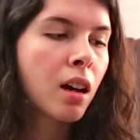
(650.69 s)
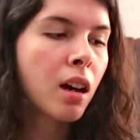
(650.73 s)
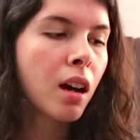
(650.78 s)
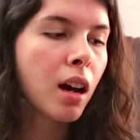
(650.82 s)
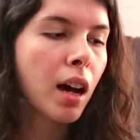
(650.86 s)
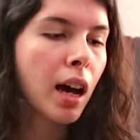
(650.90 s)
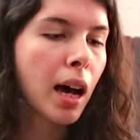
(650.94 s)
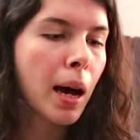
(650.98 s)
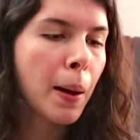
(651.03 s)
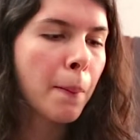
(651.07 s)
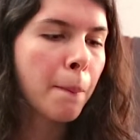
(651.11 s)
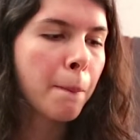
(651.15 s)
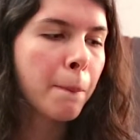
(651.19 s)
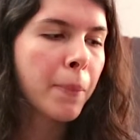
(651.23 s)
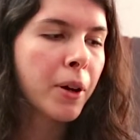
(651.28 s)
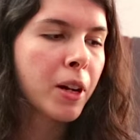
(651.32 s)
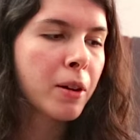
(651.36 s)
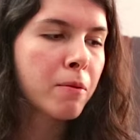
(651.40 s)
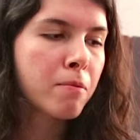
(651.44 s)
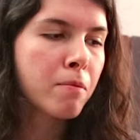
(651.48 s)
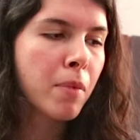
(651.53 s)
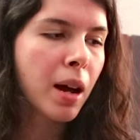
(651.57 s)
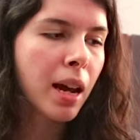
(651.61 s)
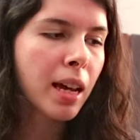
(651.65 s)
But
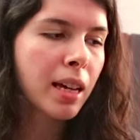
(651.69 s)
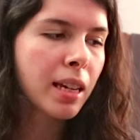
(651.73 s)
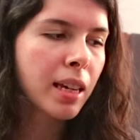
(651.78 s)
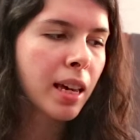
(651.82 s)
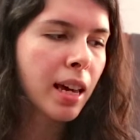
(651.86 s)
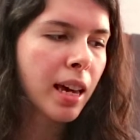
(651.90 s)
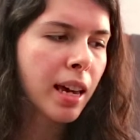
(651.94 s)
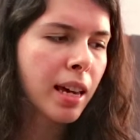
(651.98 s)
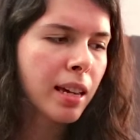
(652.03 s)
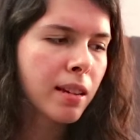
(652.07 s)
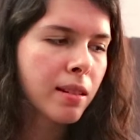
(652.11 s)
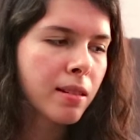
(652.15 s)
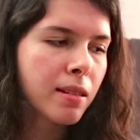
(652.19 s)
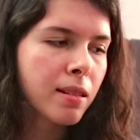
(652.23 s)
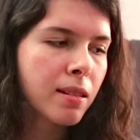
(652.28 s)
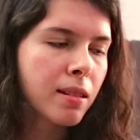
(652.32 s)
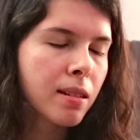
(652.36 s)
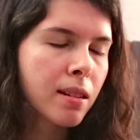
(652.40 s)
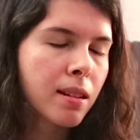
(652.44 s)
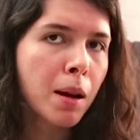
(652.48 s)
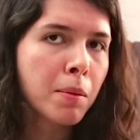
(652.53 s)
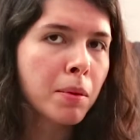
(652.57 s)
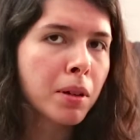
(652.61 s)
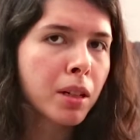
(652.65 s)
in my case,
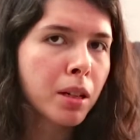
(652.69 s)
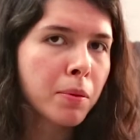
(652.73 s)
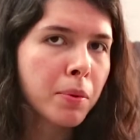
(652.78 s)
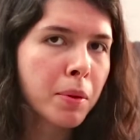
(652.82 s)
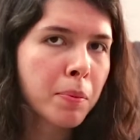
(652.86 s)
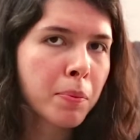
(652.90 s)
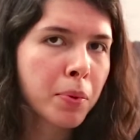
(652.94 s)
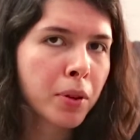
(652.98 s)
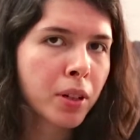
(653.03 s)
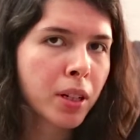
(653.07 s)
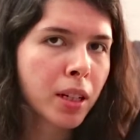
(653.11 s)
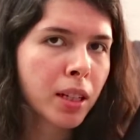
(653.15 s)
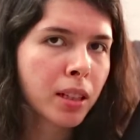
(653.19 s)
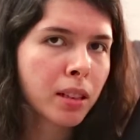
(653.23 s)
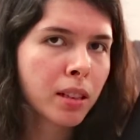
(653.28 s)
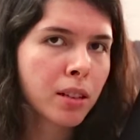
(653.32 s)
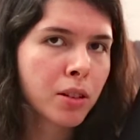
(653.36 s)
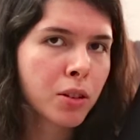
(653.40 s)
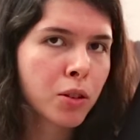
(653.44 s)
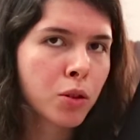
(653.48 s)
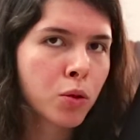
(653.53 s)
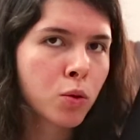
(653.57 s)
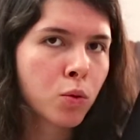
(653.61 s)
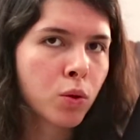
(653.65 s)
I'm gonna be putting
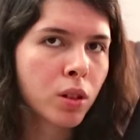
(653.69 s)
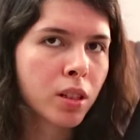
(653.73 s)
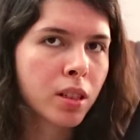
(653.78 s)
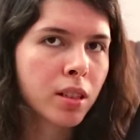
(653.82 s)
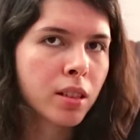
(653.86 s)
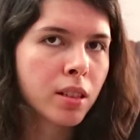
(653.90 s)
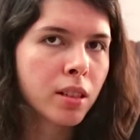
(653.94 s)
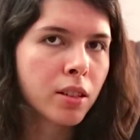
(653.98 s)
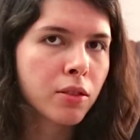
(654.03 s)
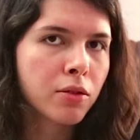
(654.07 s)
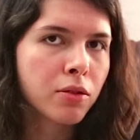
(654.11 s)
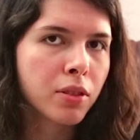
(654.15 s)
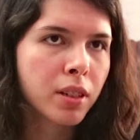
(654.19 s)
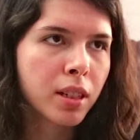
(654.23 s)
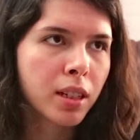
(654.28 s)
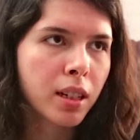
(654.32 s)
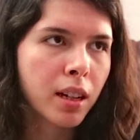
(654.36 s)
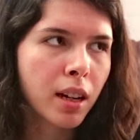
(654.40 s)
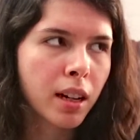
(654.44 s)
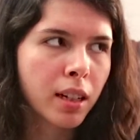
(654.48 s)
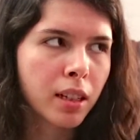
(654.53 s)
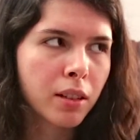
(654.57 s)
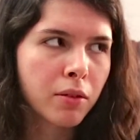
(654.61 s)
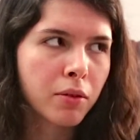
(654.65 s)
this to a different
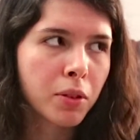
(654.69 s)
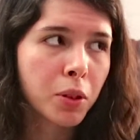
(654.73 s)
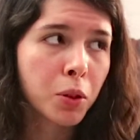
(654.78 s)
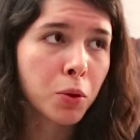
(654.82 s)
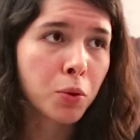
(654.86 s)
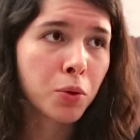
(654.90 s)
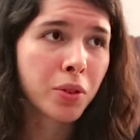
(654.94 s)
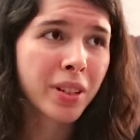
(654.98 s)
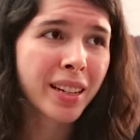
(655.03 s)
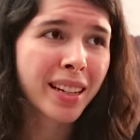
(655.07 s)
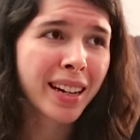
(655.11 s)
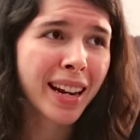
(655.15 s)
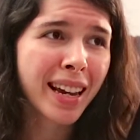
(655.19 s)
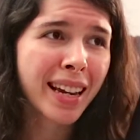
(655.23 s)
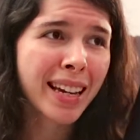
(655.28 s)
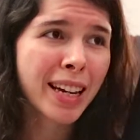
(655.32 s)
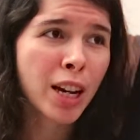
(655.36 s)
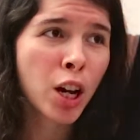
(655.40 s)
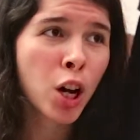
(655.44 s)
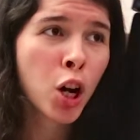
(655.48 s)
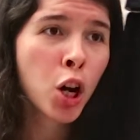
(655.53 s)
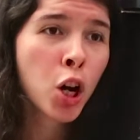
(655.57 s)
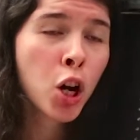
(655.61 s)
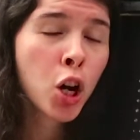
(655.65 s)
kind of use, and I
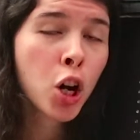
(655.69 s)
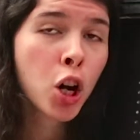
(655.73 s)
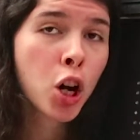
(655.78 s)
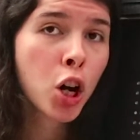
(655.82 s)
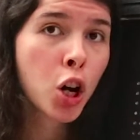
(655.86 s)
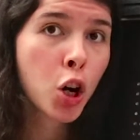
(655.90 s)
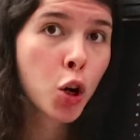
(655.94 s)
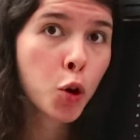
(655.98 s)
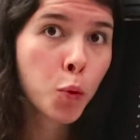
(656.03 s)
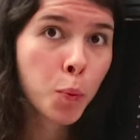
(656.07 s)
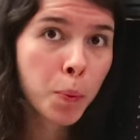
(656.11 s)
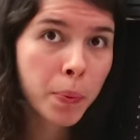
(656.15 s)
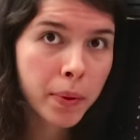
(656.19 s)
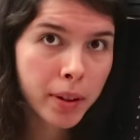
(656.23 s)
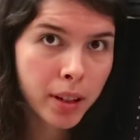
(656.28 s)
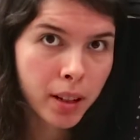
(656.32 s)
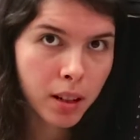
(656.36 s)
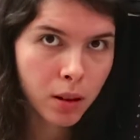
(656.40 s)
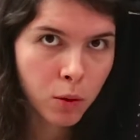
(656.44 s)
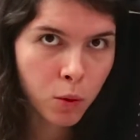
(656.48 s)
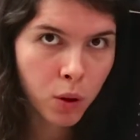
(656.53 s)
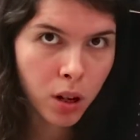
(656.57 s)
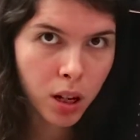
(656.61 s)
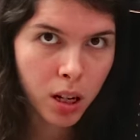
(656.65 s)
hope
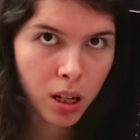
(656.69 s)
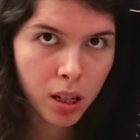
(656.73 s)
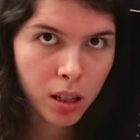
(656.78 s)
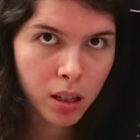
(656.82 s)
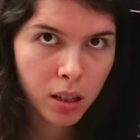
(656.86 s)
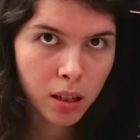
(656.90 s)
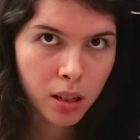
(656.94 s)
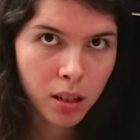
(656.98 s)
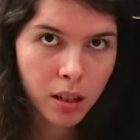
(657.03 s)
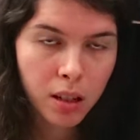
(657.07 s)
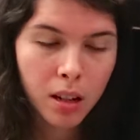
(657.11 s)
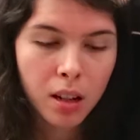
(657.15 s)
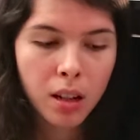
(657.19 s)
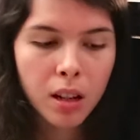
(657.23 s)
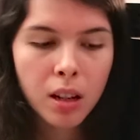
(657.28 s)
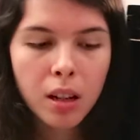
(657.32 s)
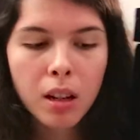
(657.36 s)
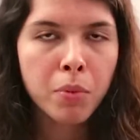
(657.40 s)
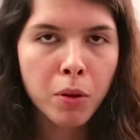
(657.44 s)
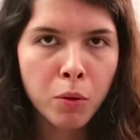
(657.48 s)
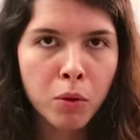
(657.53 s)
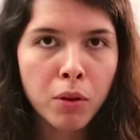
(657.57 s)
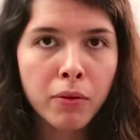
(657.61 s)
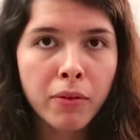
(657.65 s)
it works.
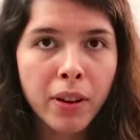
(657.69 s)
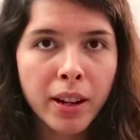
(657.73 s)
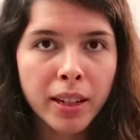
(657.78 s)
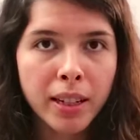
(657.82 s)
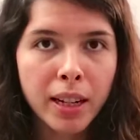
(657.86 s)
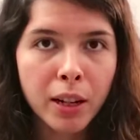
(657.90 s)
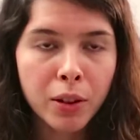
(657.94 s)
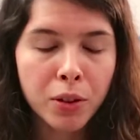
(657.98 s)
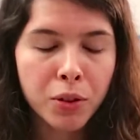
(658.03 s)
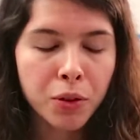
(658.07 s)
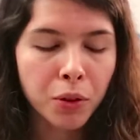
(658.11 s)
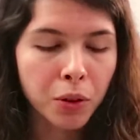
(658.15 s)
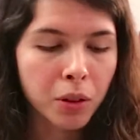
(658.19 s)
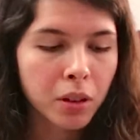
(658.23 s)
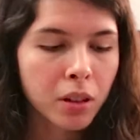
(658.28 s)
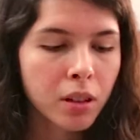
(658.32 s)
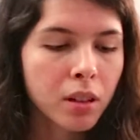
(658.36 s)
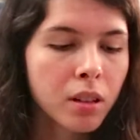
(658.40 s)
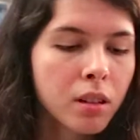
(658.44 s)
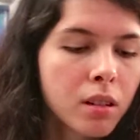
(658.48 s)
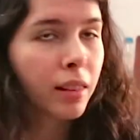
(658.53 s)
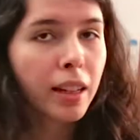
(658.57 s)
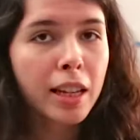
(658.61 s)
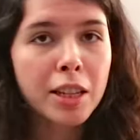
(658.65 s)
But we'll find out soon.
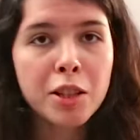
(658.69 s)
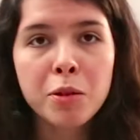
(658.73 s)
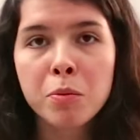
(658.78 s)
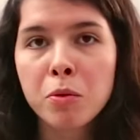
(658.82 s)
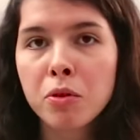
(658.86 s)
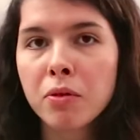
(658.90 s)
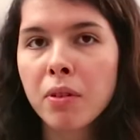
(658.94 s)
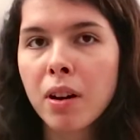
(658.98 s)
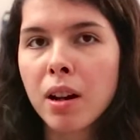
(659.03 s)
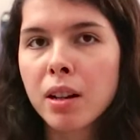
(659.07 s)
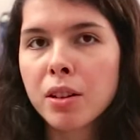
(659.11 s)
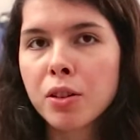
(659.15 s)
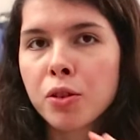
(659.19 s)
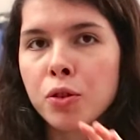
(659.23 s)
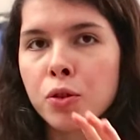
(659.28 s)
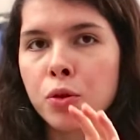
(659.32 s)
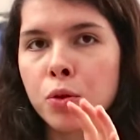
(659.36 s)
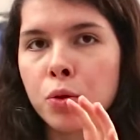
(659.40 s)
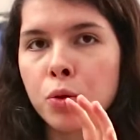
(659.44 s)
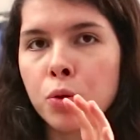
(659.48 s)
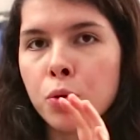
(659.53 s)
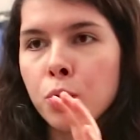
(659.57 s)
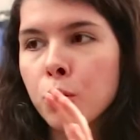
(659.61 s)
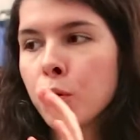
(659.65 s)
Let's move on
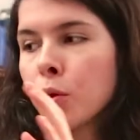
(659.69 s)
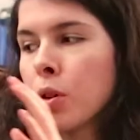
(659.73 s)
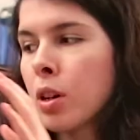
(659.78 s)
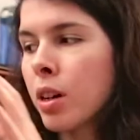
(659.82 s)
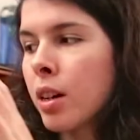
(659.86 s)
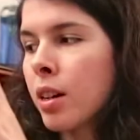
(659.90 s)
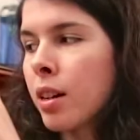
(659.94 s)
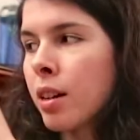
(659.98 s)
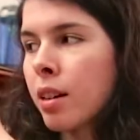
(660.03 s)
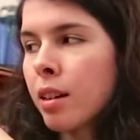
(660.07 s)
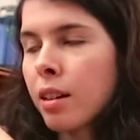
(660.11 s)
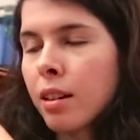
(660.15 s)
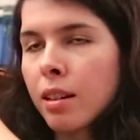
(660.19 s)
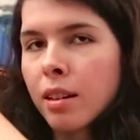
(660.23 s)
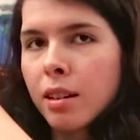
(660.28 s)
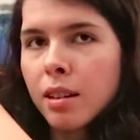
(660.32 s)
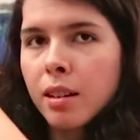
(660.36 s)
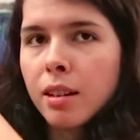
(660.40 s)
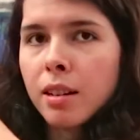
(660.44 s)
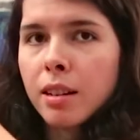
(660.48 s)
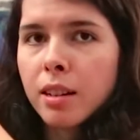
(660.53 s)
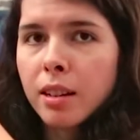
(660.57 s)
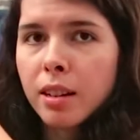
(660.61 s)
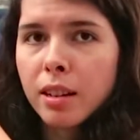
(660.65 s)
to
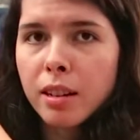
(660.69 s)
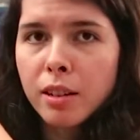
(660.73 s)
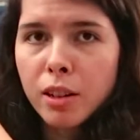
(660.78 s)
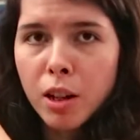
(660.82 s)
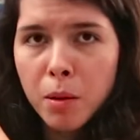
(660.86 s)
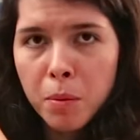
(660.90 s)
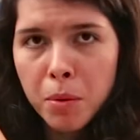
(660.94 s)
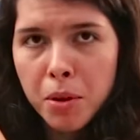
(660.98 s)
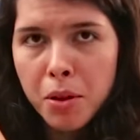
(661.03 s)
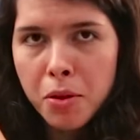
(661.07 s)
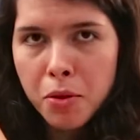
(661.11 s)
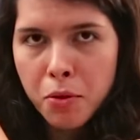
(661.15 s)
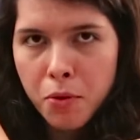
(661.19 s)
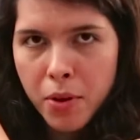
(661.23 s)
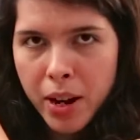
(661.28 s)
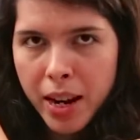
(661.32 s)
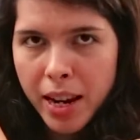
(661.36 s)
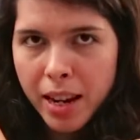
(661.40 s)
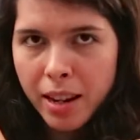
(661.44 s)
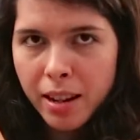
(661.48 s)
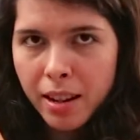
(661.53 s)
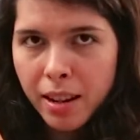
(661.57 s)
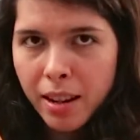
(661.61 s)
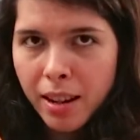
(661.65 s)
number
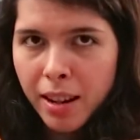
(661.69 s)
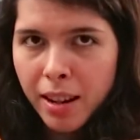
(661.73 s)
3,